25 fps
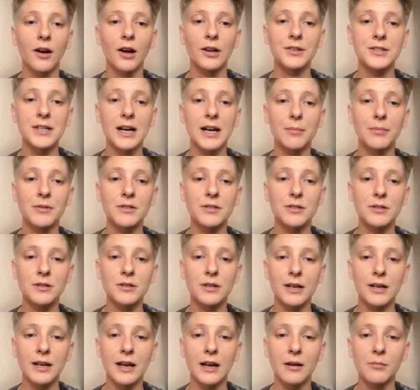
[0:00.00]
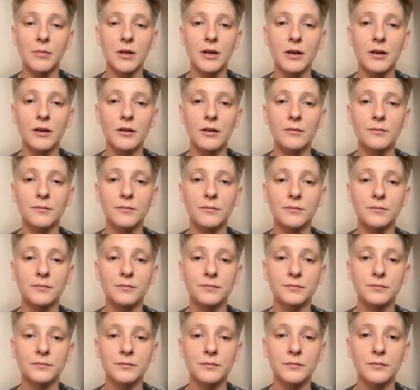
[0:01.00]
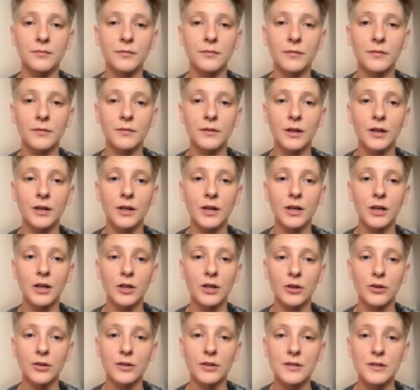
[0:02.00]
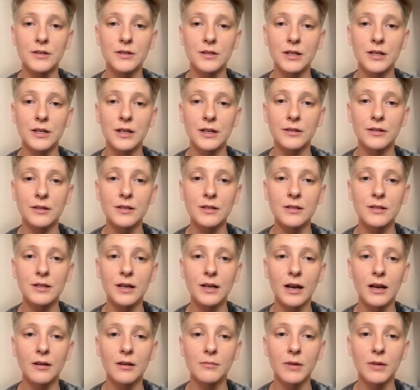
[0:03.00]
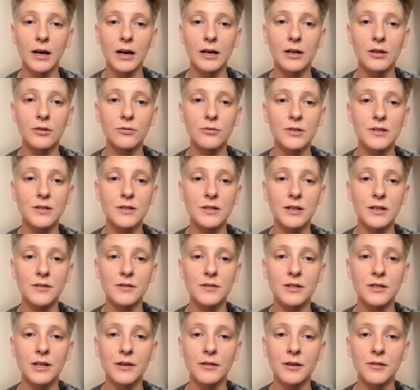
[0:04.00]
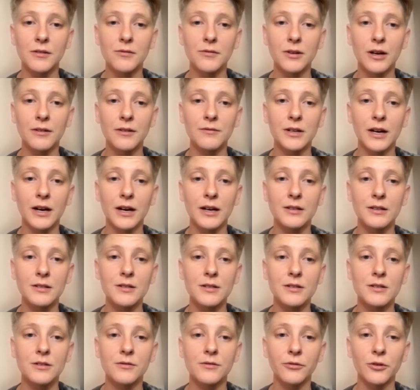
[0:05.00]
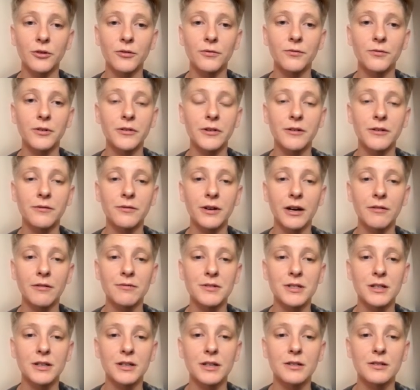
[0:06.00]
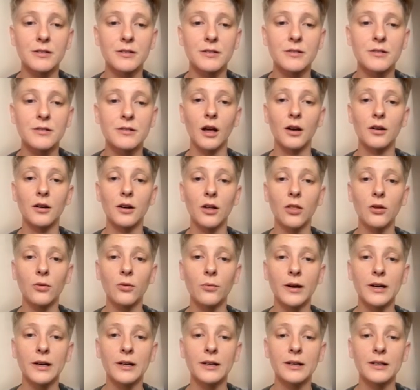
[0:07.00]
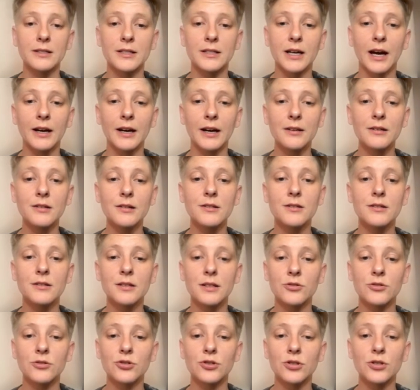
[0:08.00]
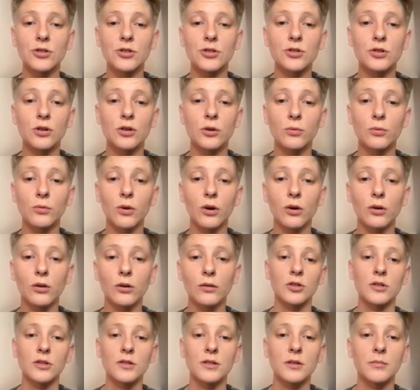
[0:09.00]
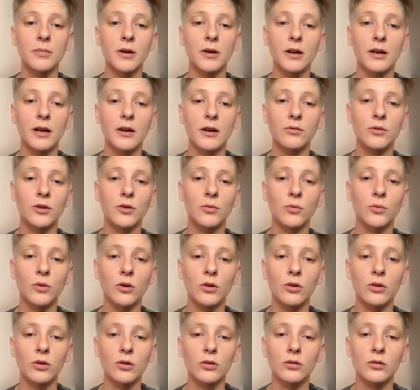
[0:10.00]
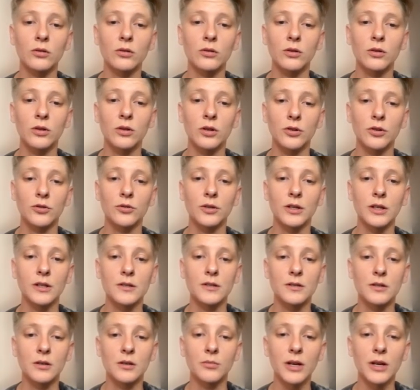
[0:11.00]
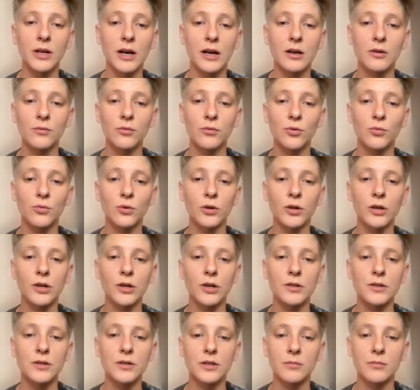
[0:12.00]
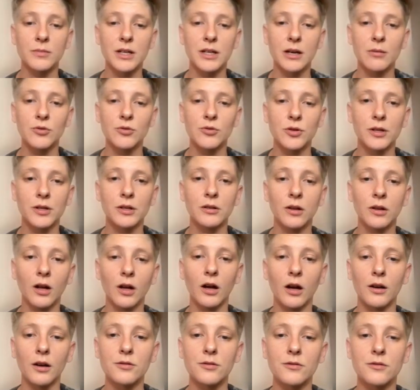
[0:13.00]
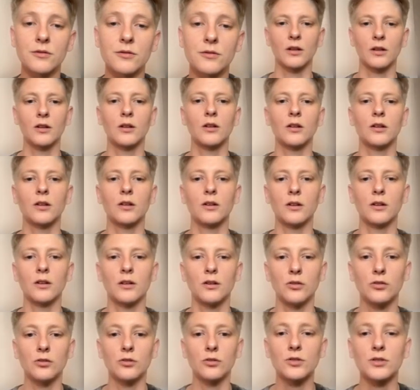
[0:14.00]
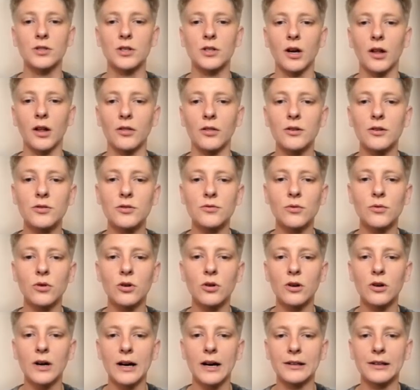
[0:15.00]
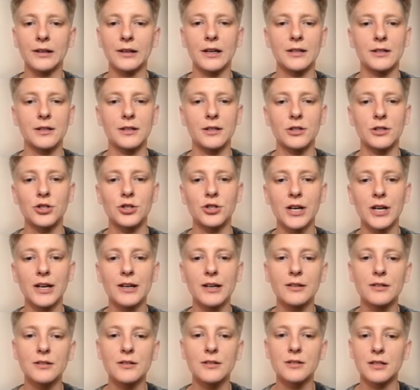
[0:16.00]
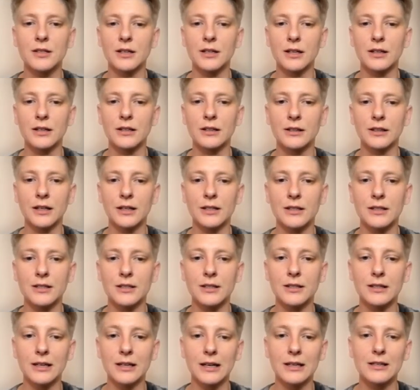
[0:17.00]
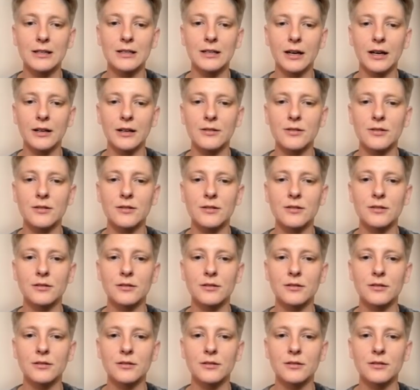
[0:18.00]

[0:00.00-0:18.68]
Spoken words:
I'll tap into the game here. You can see in this game, I can receive 75 dice for 55 tickets. Another way to get dice is just to roll. Just about every roll, you get some kind of reward. Sometimes you get a loss. You'll see on this roll, I landed a chance and I collected 9 dice.